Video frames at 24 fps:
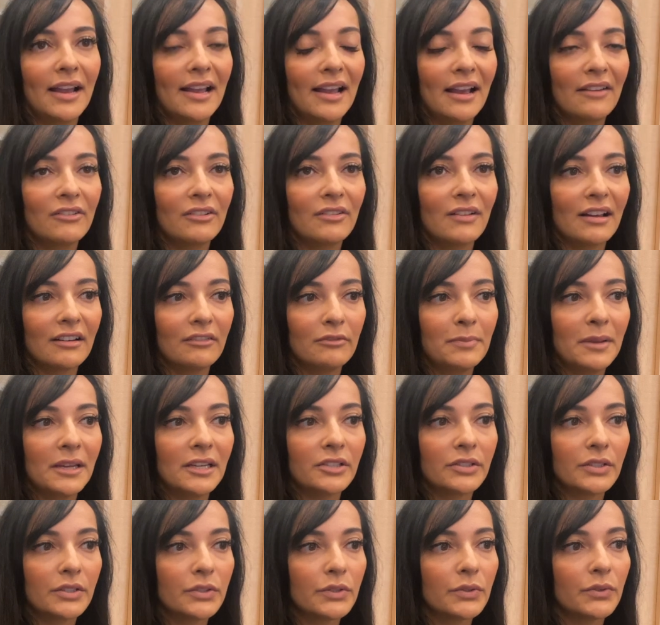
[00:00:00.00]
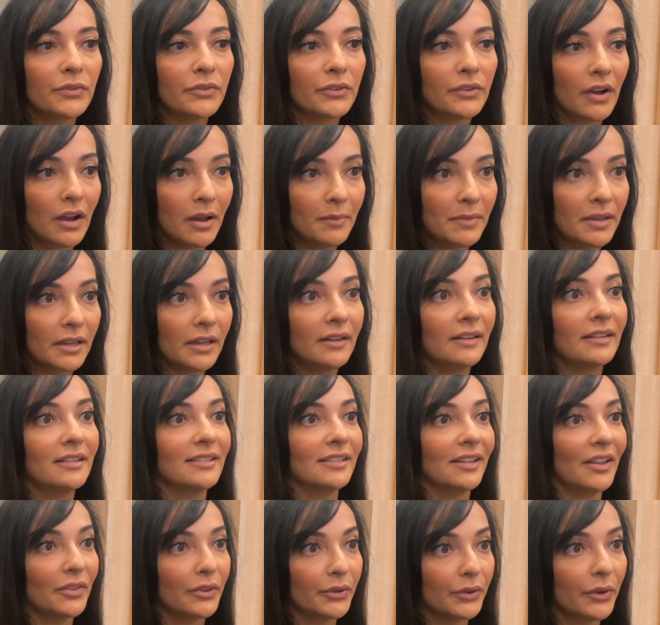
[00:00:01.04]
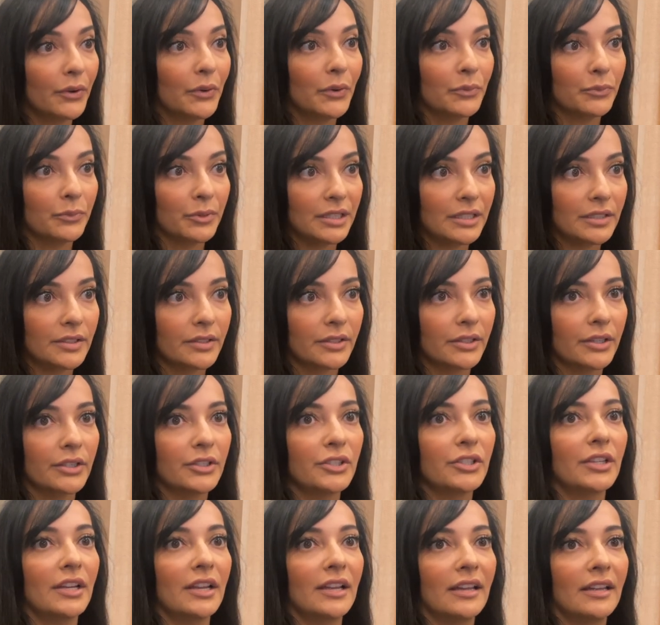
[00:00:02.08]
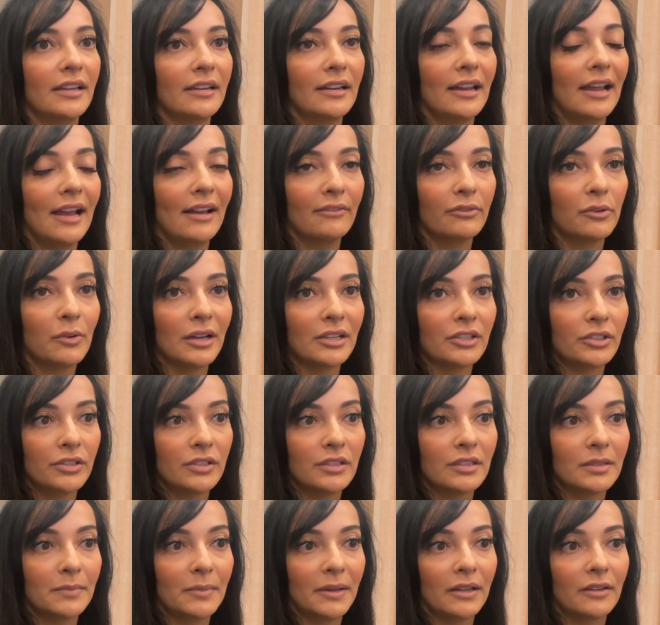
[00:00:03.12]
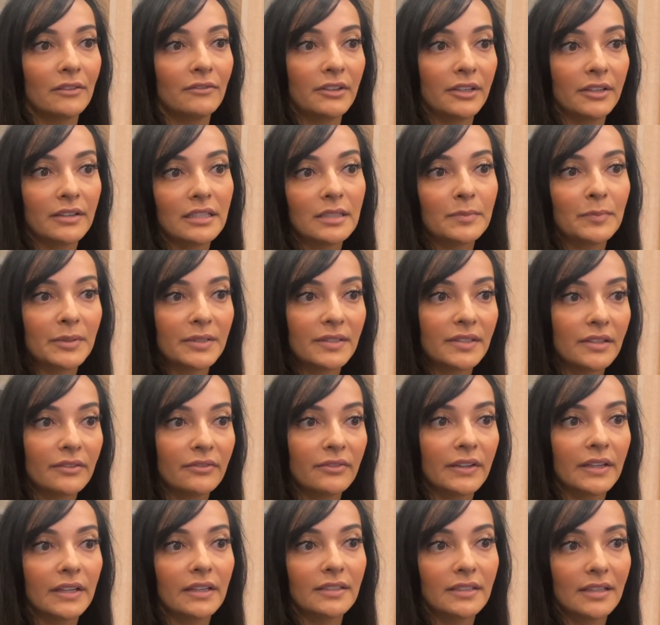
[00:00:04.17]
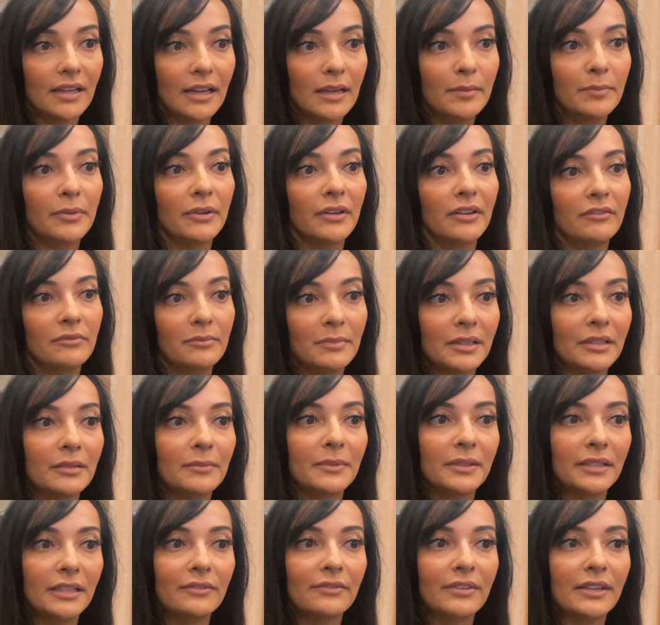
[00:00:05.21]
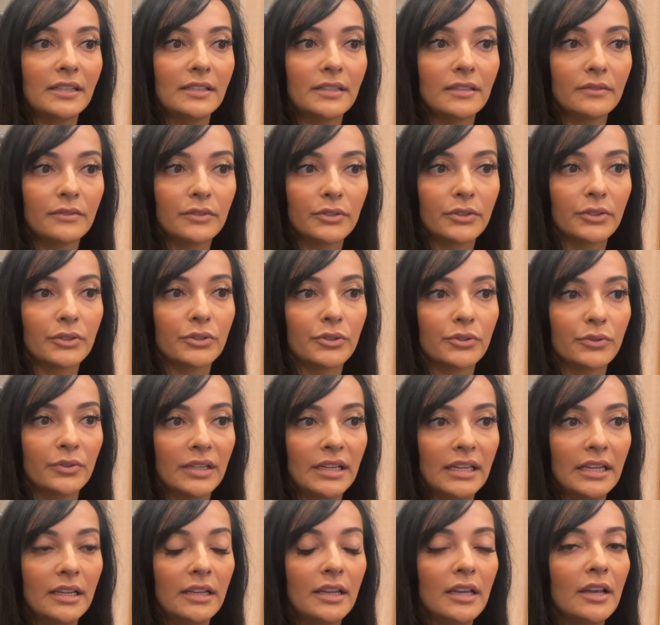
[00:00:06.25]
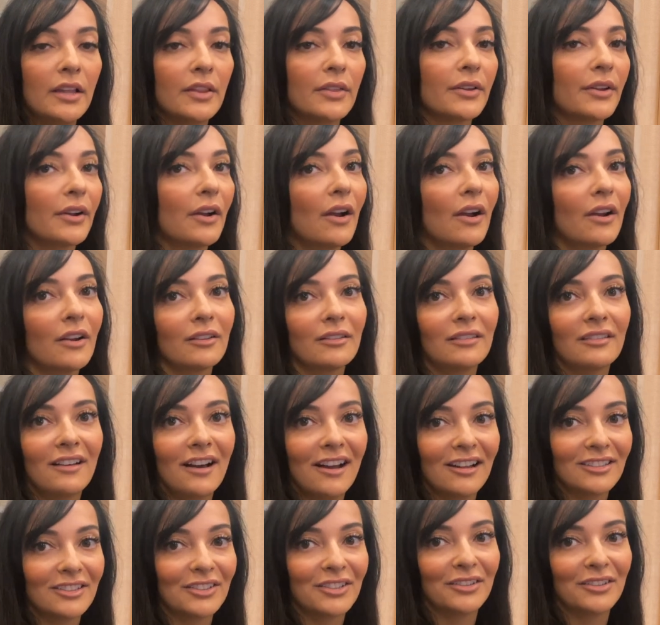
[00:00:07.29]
have a lot of patients who've come in and done their own research and have questions about a very specific type of minimally invasive surgery. There are lots